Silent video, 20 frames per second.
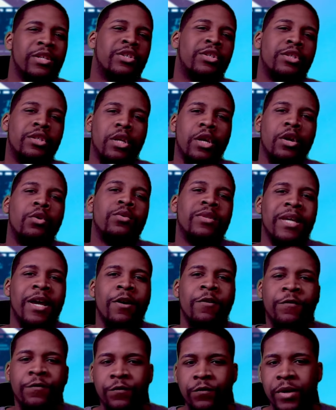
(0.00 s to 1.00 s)
shows
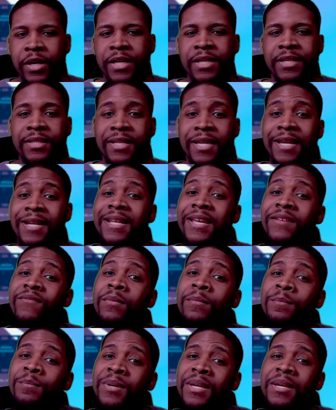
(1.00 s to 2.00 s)
how friends can
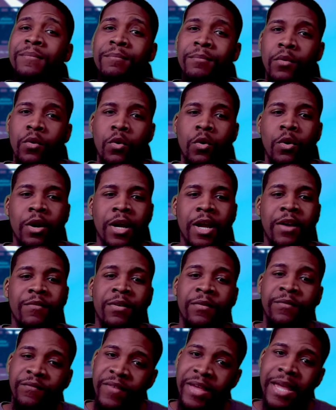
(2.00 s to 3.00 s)
even be more of
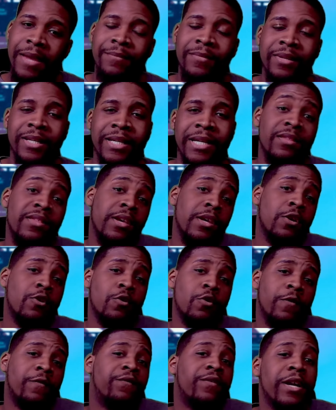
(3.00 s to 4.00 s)
a family than your
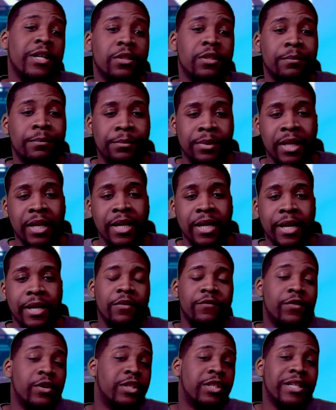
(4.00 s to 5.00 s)
own flesh and blood.
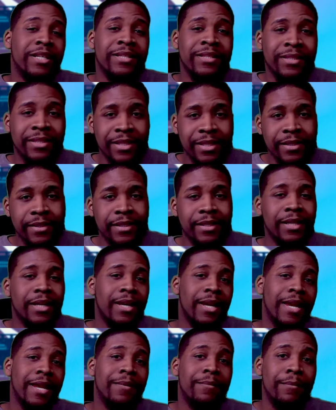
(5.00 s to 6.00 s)
For Gen Z,
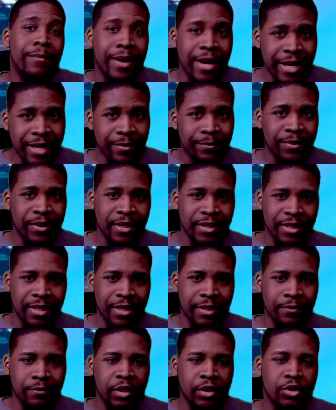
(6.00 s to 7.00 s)
in my
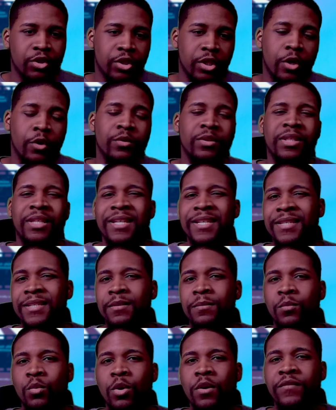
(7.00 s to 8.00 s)
opinion, shows this is
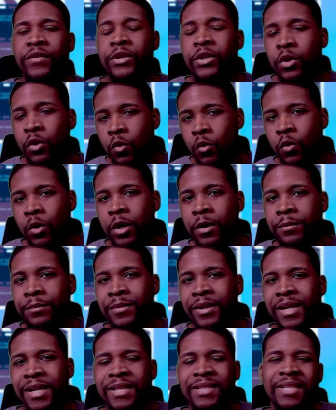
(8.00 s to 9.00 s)
more of a
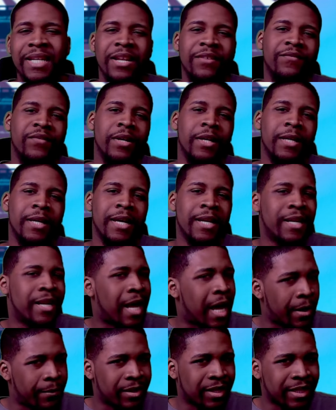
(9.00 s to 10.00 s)
norm instead of an
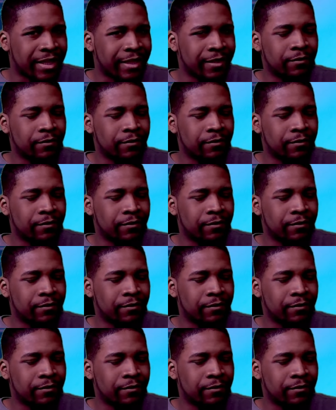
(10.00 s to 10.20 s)
anomaly.